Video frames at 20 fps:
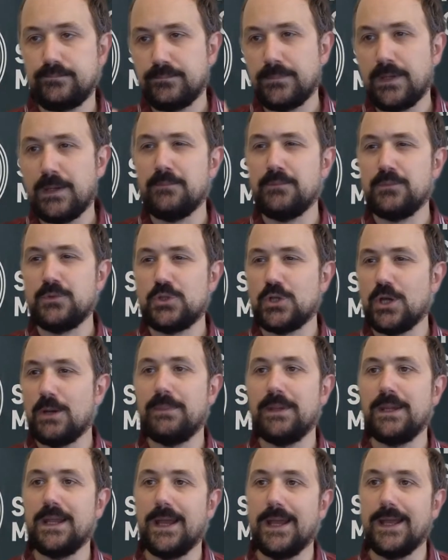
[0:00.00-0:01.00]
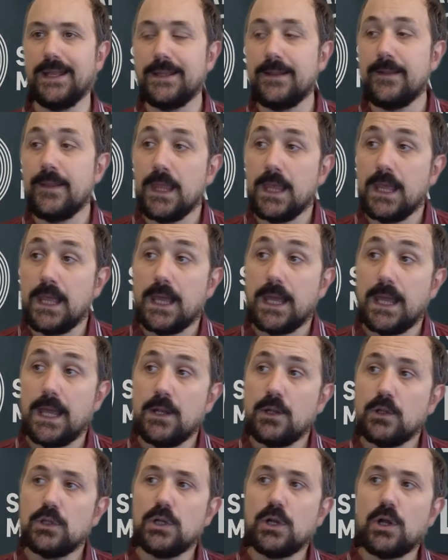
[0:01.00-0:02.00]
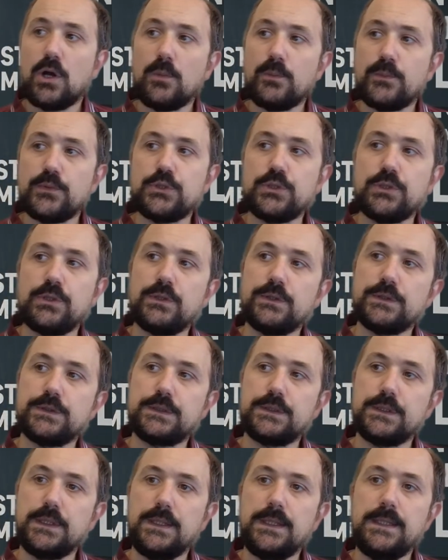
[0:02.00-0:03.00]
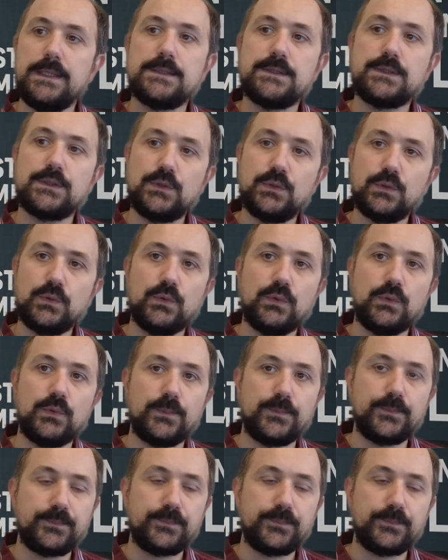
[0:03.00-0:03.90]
I'm jumping ahead. Another option is to